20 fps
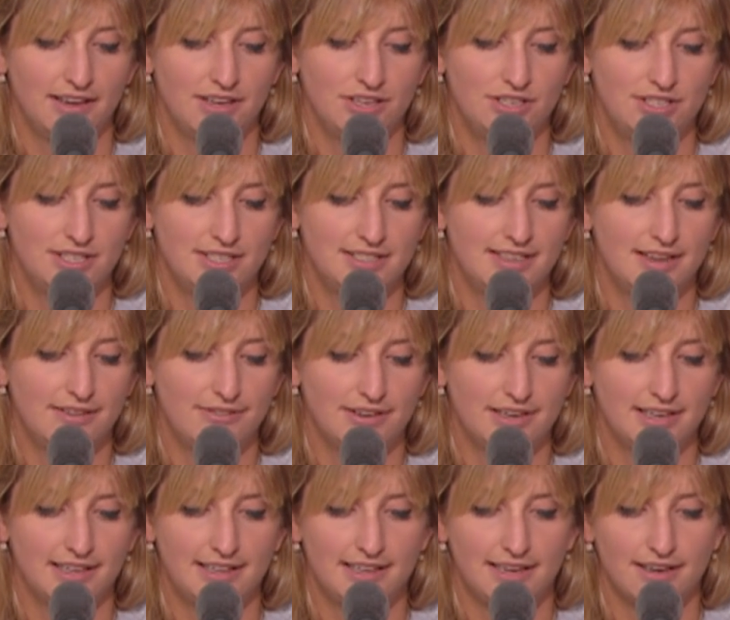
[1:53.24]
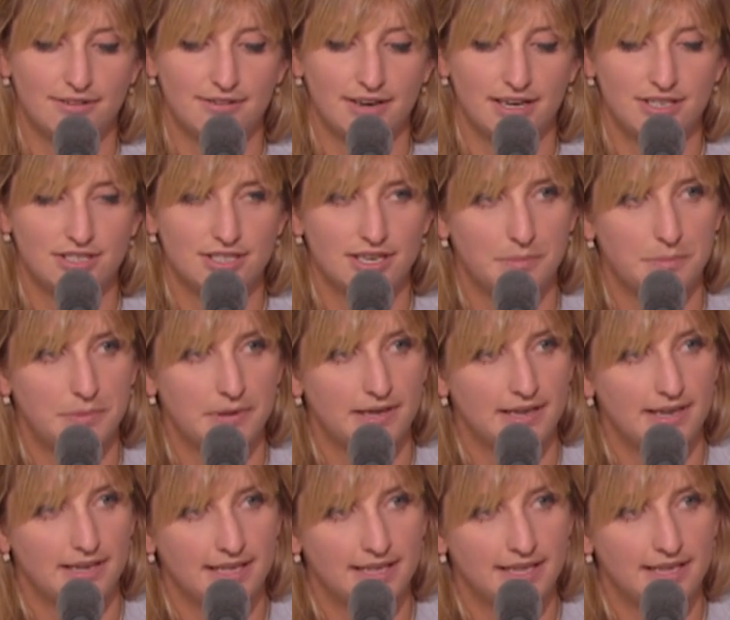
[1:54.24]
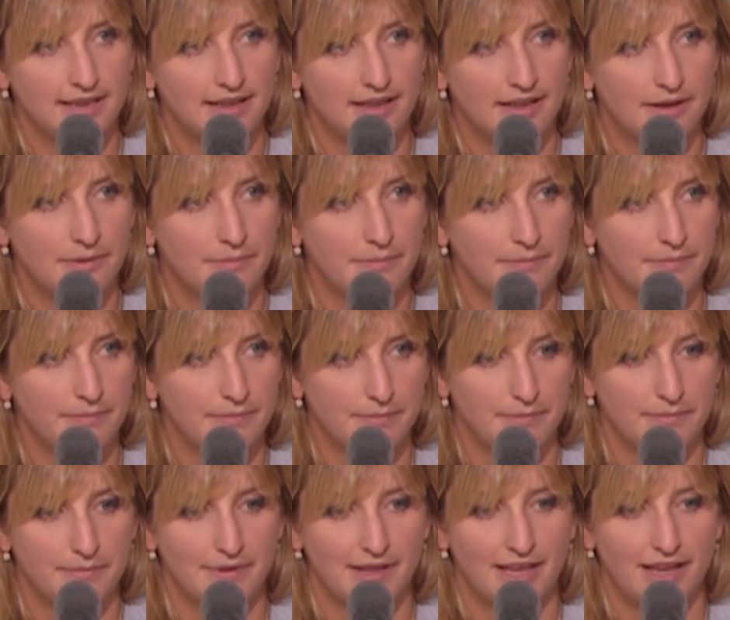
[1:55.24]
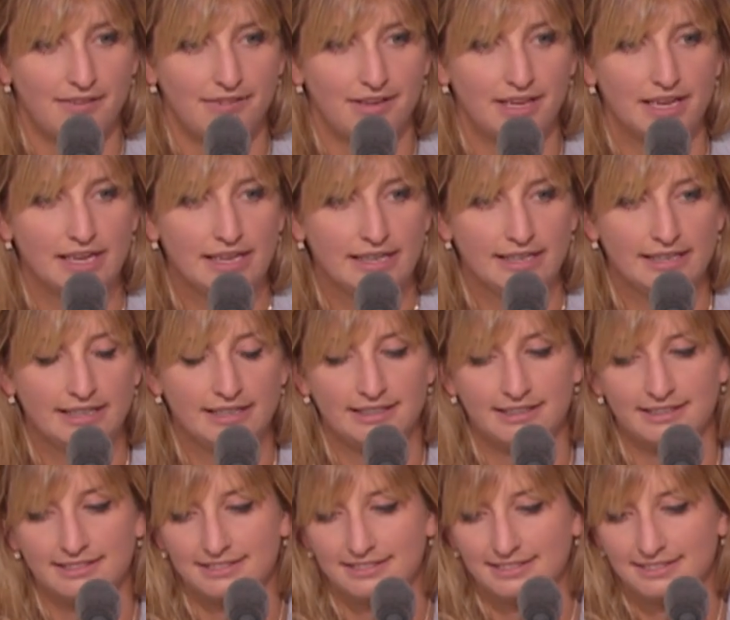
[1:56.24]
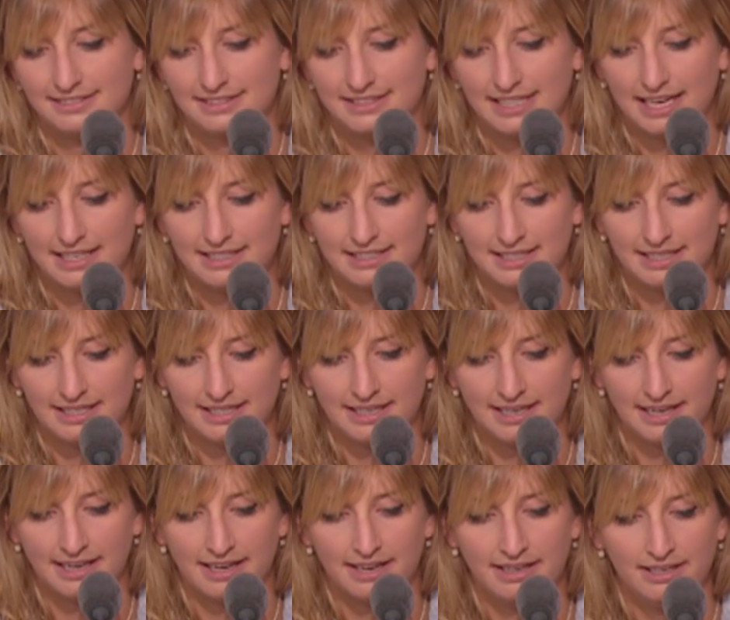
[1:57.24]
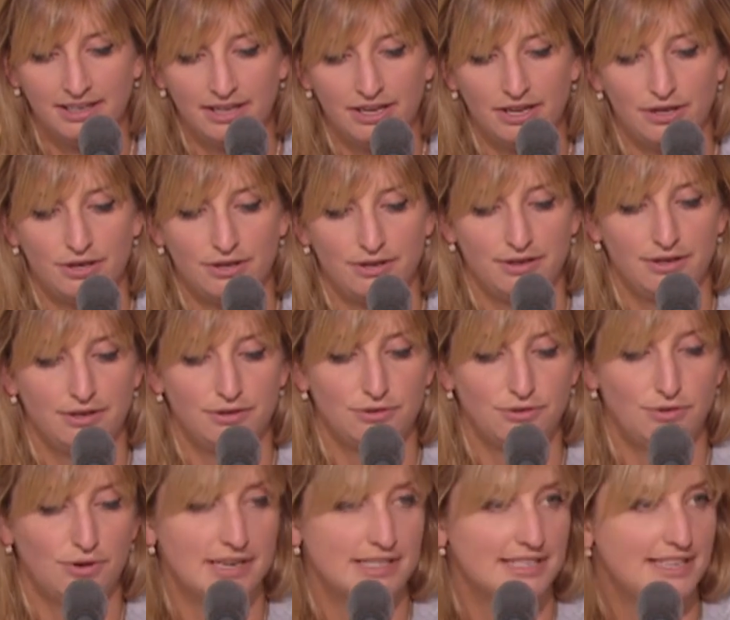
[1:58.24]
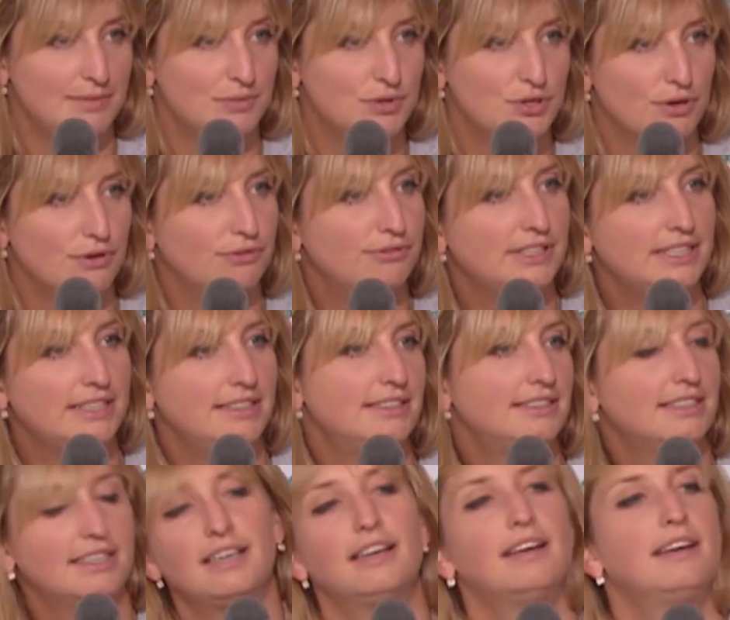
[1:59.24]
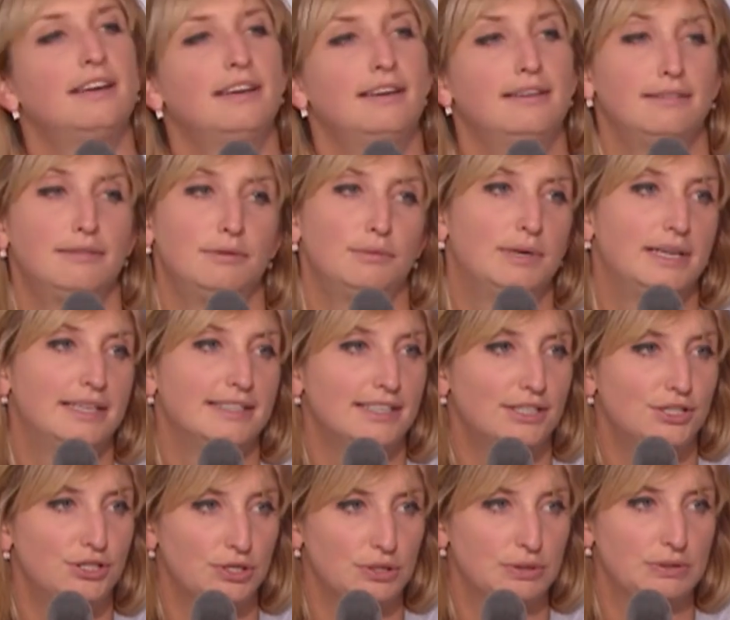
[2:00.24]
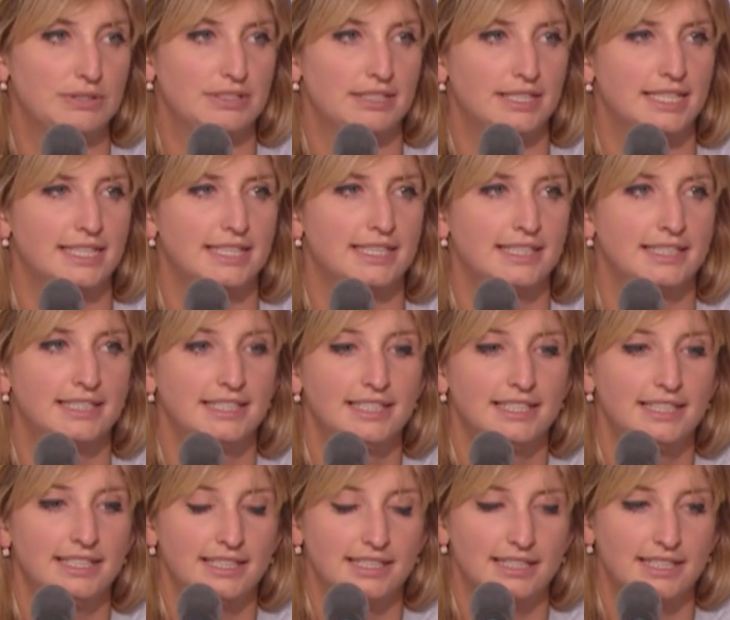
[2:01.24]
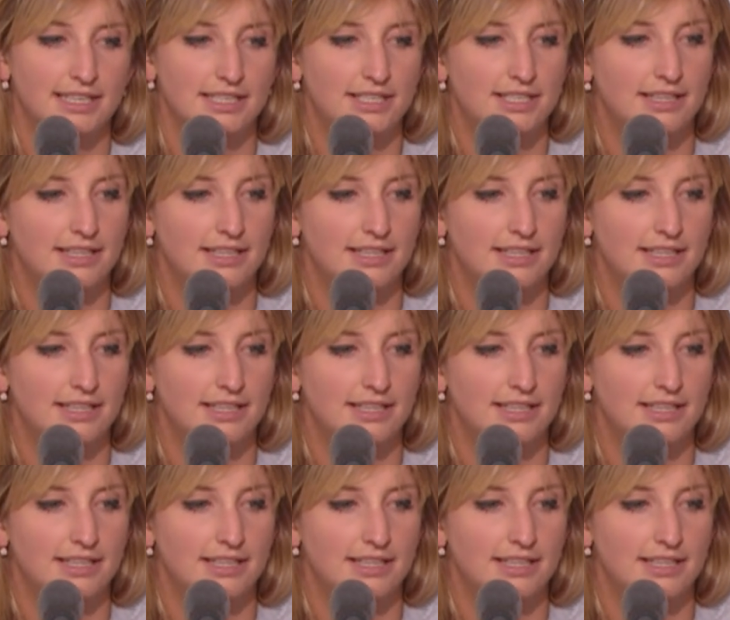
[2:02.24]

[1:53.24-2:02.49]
she's definitely a great champion, and um, having 19 uh, Grand Slam trophies. Uh, well, that shows uh, that